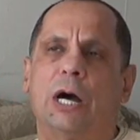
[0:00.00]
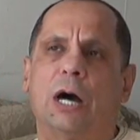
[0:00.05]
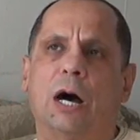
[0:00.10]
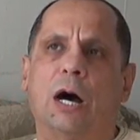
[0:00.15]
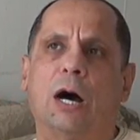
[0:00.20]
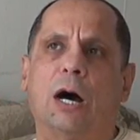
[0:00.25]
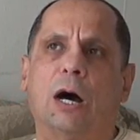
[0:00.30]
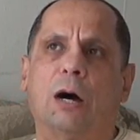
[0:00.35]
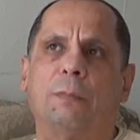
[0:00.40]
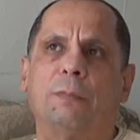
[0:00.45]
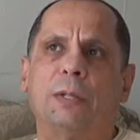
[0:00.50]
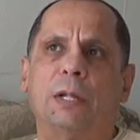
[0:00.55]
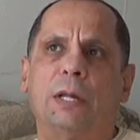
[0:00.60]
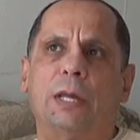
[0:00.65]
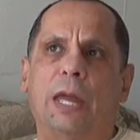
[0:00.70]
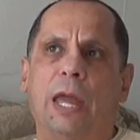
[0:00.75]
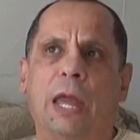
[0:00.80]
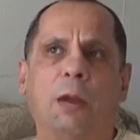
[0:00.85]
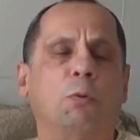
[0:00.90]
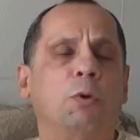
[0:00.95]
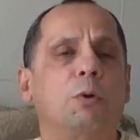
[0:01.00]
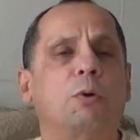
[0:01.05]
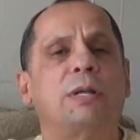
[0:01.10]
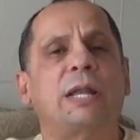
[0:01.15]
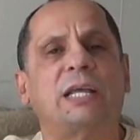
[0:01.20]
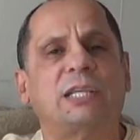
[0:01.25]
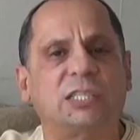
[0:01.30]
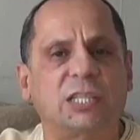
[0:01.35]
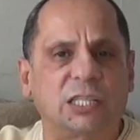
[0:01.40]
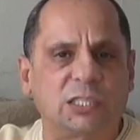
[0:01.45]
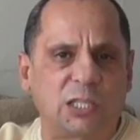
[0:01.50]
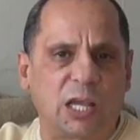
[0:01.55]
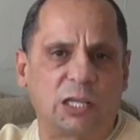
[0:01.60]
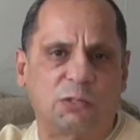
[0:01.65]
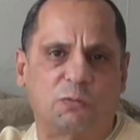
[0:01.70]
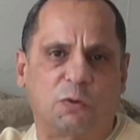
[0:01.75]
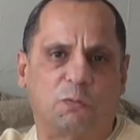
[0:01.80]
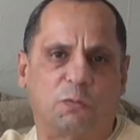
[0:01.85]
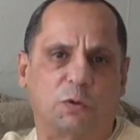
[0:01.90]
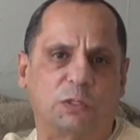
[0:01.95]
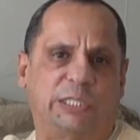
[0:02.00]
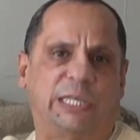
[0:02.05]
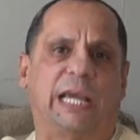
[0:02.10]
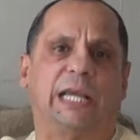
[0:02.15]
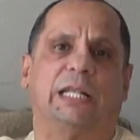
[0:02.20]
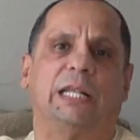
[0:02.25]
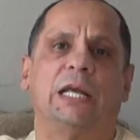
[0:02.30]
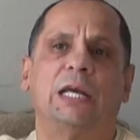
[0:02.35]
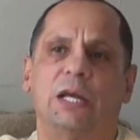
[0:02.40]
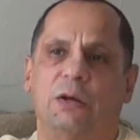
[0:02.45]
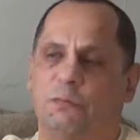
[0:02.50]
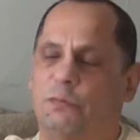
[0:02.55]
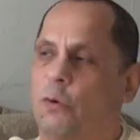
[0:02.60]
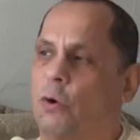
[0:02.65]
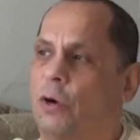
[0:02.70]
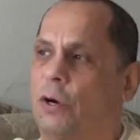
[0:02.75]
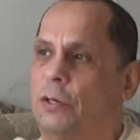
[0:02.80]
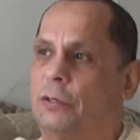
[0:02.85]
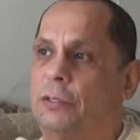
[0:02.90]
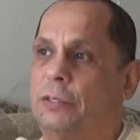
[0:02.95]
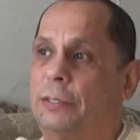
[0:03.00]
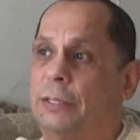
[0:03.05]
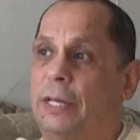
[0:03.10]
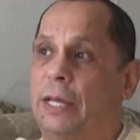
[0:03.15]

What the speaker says: and we were not successful for,